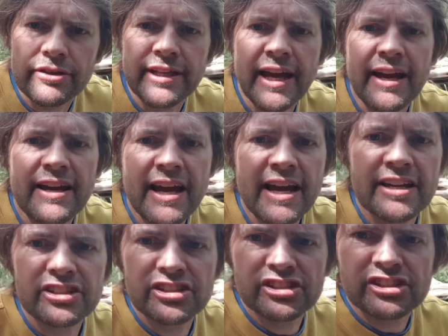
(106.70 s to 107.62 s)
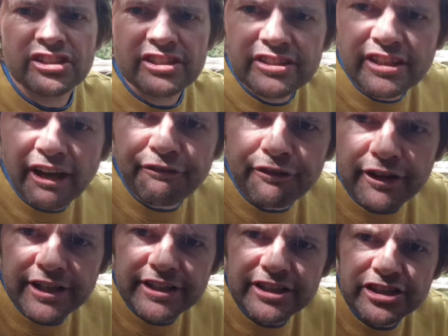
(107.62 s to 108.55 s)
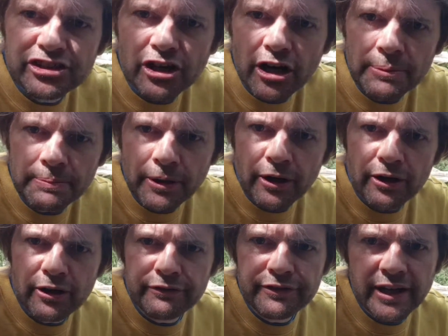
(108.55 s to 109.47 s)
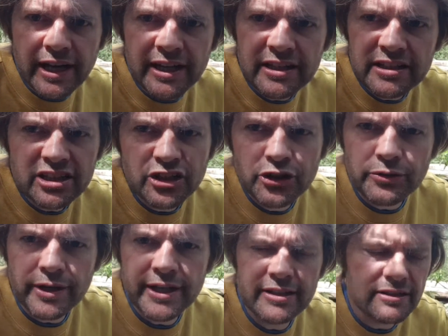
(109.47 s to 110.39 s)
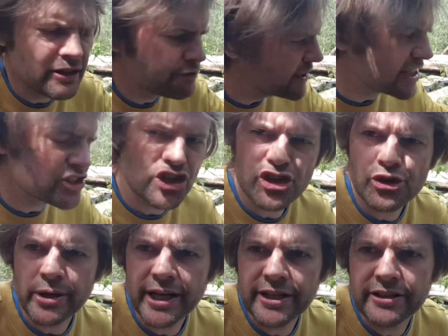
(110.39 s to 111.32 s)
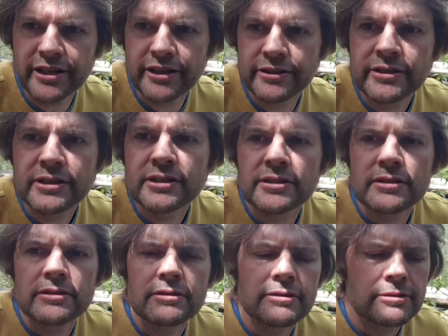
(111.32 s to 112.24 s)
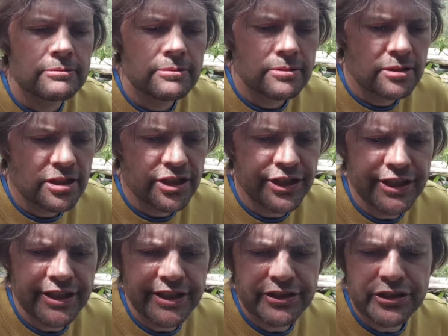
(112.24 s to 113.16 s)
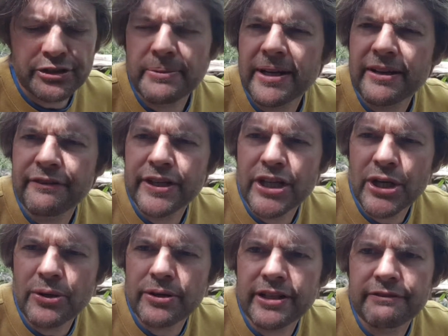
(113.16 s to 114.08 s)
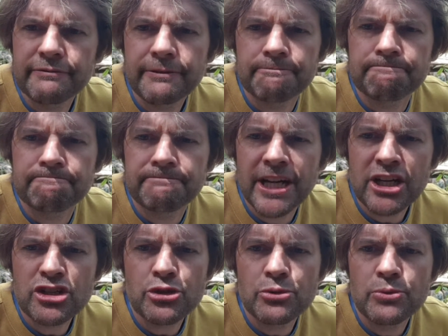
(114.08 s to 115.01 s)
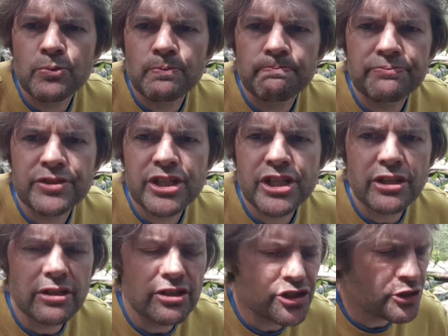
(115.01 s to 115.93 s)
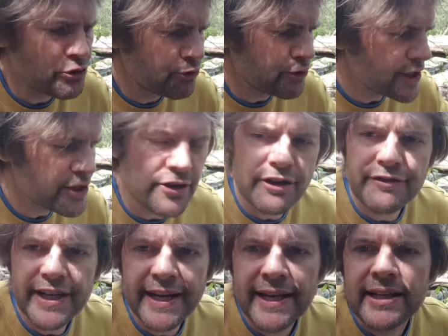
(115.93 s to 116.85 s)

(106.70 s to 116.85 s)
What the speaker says: that has definitely this type of granite. I think that's just granite though. I need to make a video on that actual geological feature over there.